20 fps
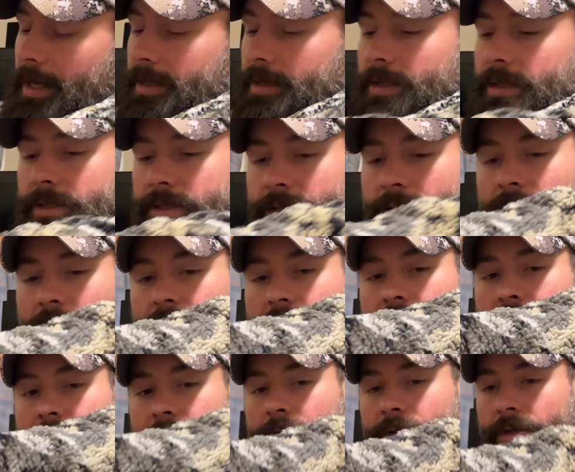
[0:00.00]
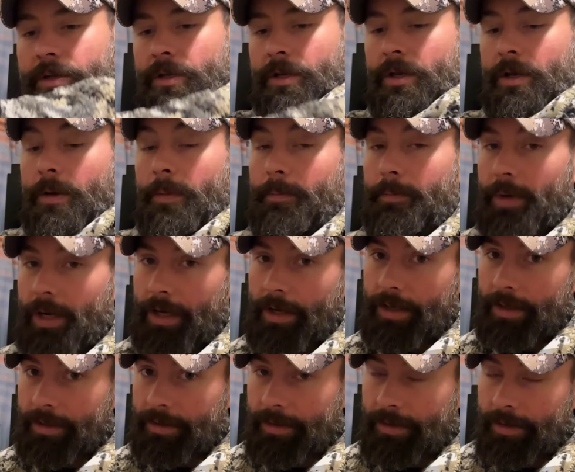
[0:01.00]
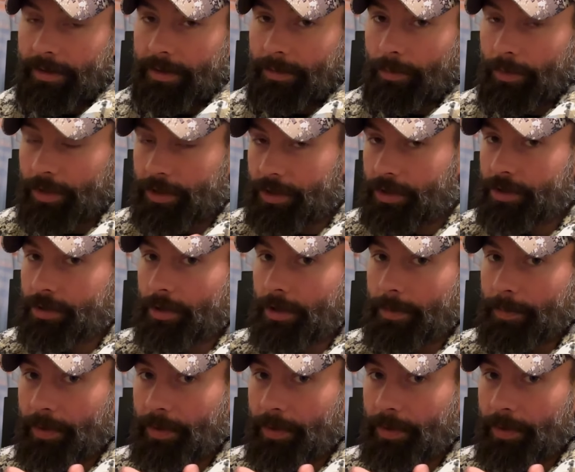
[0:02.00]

this kind of, but once you start